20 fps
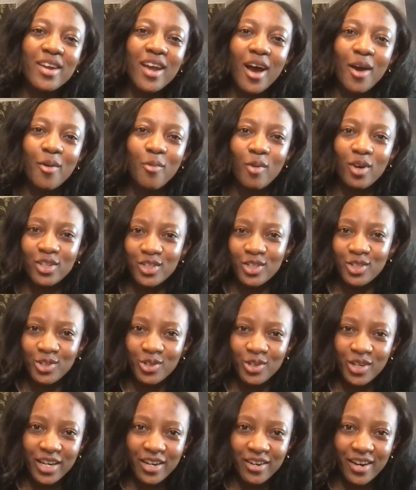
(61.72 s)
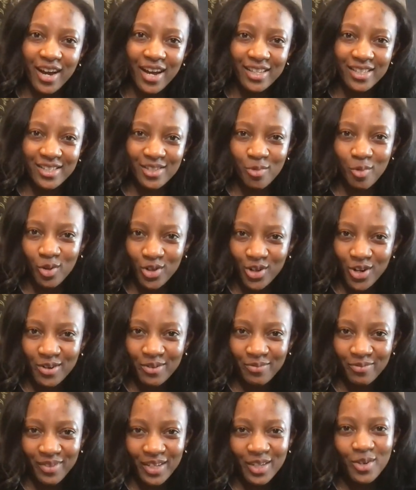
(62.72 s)
and what you do here at Wunder
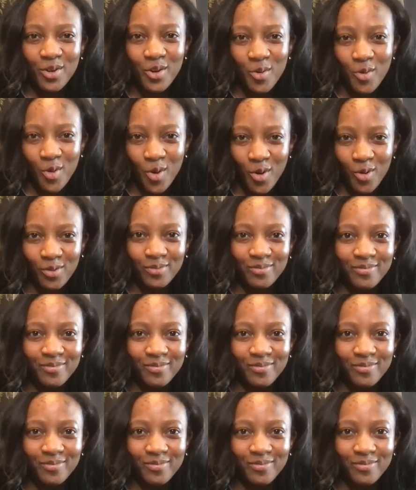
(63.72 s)
in your role.